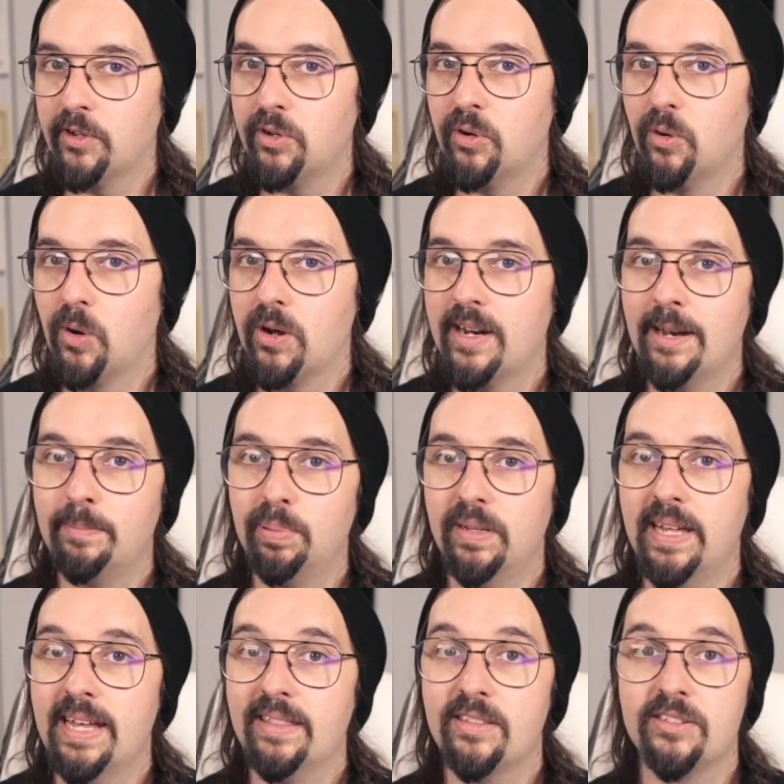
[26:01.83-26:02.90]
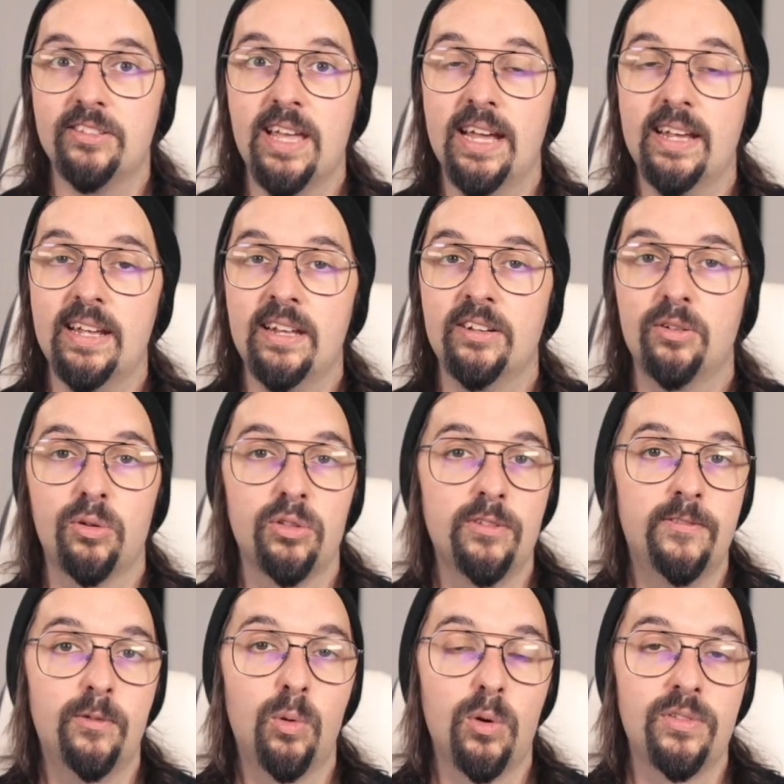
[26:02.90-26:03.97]
chord and playing the second or the
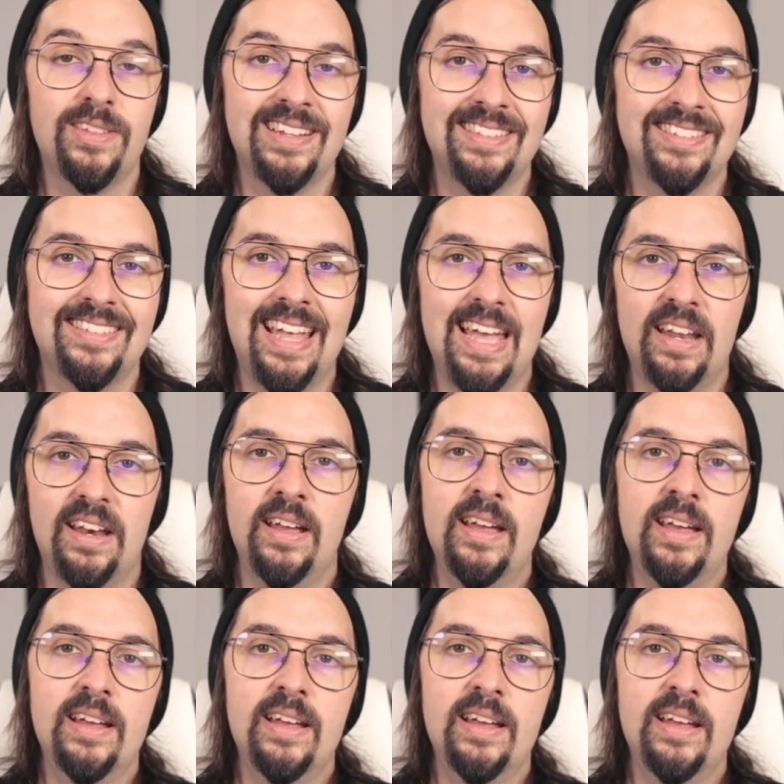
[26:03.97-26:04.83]
fourth instead.